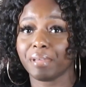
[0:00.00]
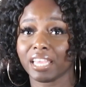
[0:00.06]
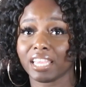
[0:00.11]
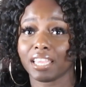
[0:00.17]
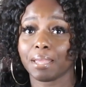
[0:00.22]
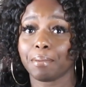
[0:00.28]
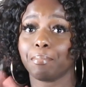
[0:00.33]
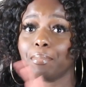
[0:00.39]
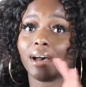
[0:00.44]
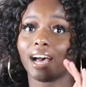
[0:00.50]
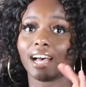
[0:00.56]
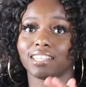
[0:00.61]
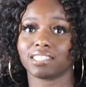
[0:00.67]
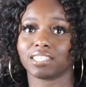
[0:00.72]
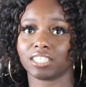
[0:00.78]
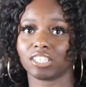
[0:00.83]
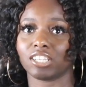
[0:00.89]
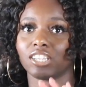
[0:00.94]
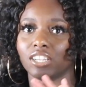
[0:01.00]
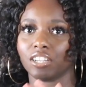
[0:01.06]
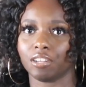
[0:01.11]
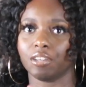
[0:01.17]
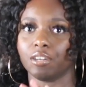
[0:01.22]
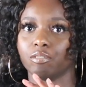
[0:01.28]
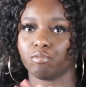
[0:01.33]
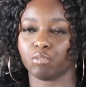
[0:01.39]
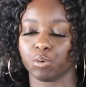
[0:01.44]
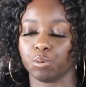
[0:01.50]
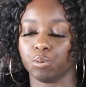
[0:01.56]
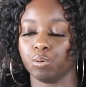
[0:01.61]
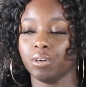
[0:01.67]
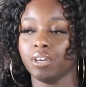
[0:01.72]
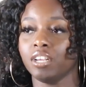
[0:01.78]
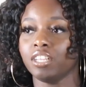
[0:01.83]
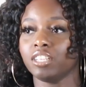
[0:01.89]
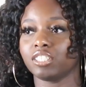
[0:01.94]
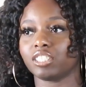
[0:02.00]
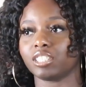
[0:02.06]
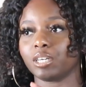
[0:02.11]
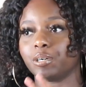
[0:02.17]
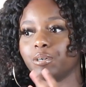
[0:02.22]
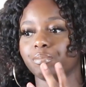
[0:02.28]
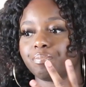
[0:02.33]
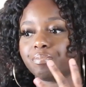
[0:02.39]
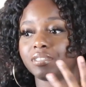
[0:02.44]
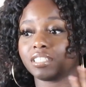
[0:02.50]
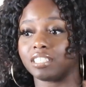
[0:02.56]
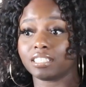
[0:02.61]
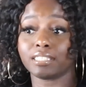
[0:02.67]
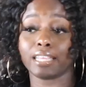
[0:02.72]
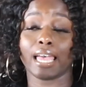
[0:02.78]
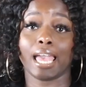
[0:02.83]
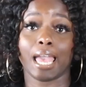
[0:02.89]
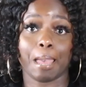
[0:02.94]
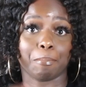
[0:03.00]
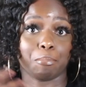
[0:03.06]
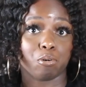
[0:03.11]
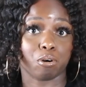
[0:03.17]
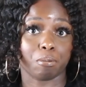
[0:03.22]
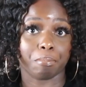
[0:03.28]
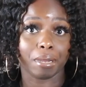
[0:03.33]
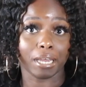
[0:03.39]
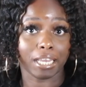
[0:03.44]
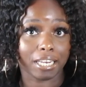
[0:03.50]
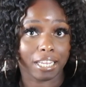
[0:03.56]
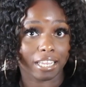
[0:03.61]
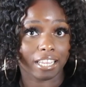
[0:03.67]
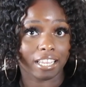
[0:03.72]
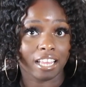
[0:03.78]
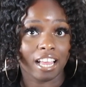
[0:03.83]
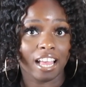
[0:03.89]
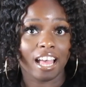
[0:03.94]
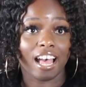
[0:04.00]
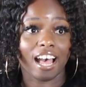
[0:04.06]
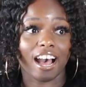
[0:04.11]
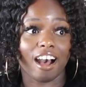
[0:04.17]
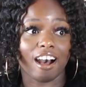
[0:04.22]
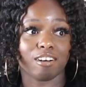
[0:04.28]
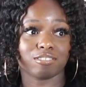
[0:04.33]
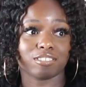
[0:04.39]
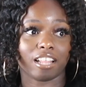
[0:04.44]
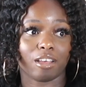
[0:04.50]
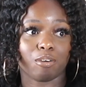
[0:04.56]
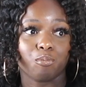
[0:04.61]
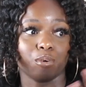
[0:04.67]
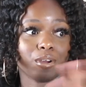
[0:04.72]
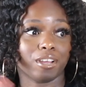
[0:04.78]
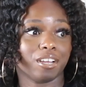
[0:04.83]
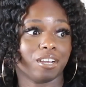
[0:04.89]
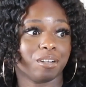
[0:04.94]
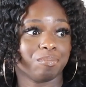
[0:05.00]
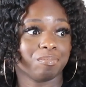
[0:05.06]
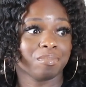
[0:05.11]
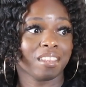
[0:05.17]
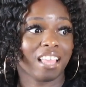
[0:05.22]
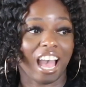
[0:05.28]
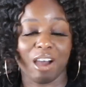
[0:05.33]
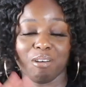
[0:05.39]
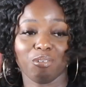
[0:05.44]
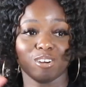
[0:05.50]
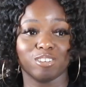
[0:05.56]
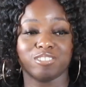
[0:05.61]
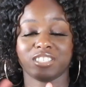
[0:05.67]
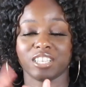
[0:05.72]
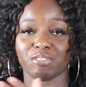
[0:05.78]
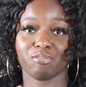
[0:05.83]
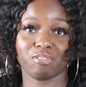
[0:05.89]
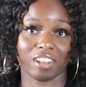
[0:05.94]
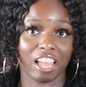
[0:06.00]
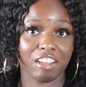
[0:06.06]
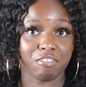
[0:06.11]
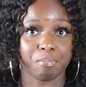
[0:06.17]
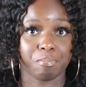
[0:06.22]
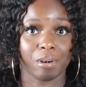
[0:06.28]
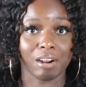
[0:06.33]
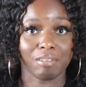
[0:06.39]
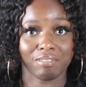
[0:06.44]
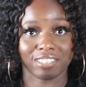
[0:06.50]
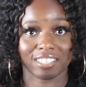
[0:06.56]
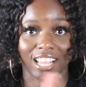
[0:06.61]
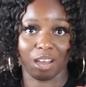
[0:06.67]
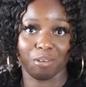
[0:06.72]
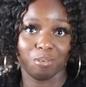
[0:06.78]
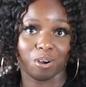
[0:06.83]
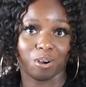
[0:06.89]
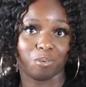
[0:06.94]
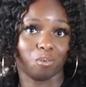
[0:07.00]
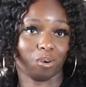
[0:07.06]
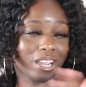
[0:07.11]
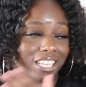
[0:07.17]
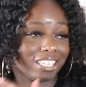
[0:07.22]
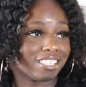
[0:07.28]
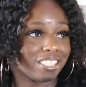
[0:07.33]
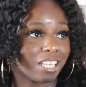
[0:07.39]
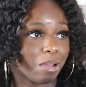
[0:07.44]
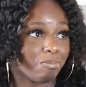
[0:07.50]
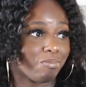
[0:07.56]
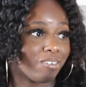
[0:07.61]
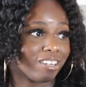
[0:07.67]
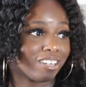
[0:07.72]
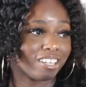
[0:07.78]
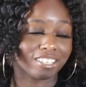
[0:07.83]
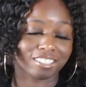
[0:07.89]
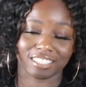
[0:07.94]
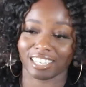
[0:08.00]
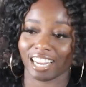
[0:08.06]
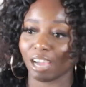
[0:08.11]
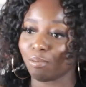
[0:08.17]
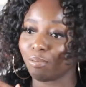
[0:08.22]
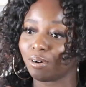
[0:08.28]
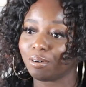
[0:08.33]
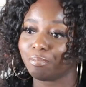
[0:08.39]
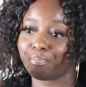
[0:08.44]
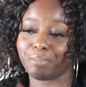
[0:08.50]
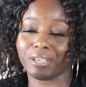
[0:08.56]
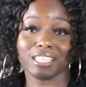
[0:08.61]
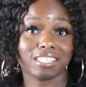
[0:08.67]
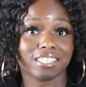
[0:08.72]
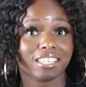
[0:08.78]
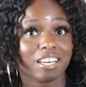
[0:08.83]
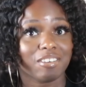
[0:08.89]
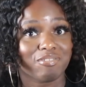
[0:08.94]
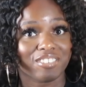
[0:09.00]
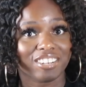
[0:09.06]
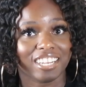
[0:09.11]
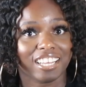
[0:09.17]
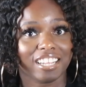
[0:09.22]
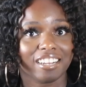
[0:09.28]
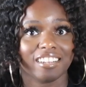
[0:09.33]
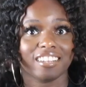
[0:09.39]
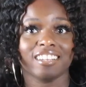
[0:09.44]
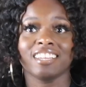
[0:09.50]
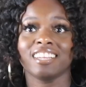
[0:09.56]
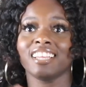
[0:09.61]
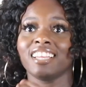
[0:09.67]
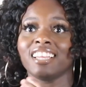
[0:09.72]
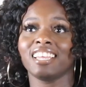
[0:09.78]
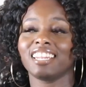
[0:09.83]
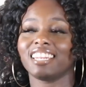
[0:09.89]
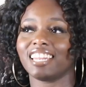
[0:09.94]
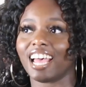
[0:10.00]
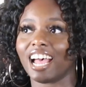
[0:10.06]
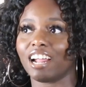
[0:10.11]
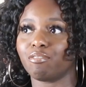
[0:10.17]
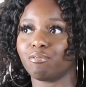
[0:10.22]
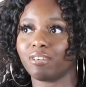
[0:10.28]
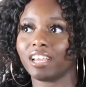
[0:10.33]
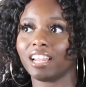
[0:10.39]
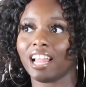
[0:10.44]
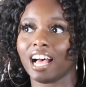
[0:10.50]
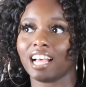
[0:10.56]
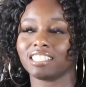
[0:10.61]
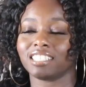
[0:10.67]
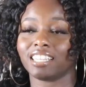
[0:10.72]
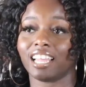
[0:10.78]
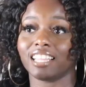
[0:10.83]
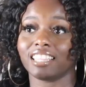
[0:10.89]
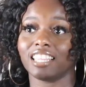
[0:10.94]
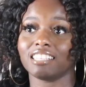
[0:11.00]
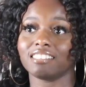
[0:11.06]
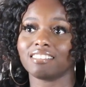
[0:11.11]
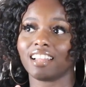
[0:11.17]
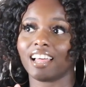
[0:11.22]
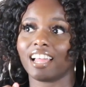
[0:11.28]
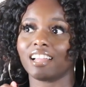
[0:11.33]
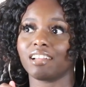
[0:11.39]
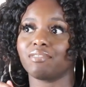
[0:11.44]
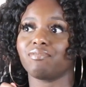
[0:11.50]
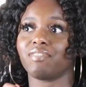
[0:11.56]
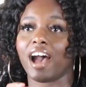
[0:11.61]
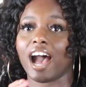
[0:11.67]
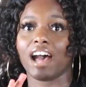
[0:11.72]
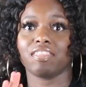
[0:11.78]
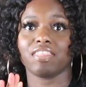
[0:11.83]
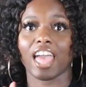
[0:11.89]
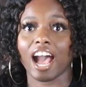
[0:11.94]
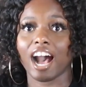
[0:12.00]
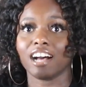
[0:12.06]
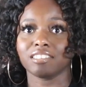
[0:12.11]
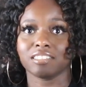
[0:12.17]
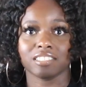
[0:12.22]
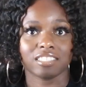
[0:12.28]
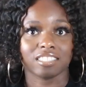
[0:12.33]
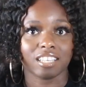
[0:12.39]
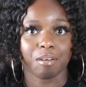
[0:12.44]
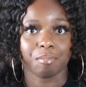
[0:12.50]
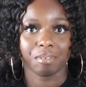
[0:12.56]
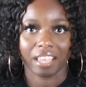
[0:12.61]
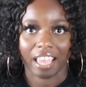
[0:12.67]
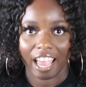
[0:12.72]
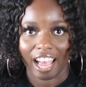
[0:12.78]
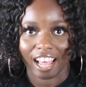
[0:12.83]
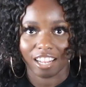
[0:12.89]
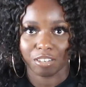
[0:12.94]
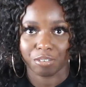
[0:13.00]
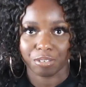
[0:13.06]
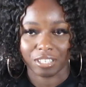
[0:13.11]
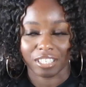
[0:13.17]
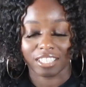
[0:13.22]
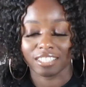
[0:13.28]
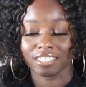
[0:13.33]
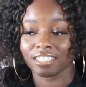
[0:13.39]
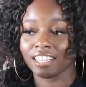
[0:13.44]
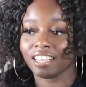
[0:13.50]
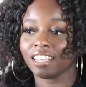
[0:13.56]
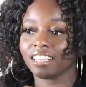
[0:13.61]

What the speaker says: picky, but I still love food. So since I had more money, I was like, well, I want Chick-fil-A for breakfast, I want Wingstop for lunch, and I want Pizza Hut for dinner. Not realizing like that's like 5,000 some calories